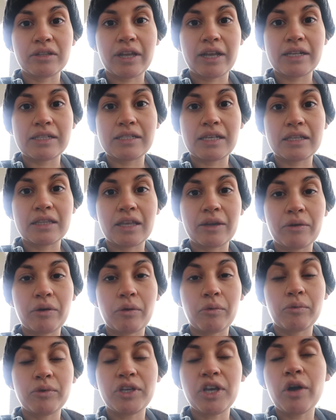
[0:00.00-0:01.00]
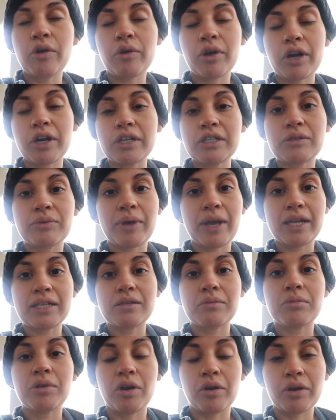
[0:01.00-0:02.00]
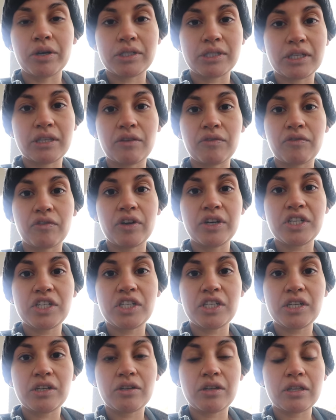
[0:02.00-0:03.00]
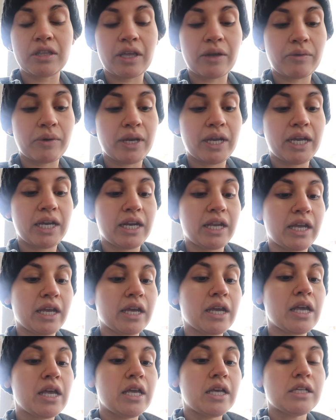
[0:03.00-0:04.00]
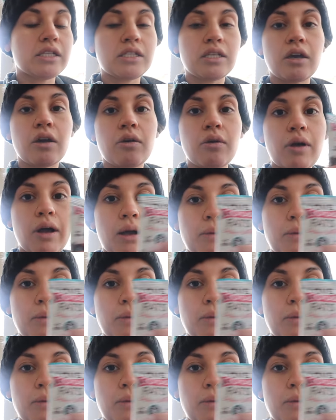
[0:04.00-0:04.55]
things that they were, yogurts. We had some yogurts in the fridge still that they were eating. So